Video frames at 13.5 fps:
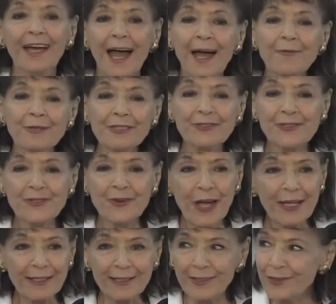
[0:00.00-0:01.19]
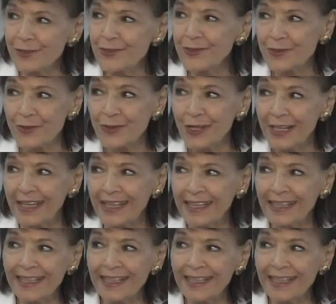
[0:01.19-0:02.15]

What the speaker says: I wasn't trying to destroy it.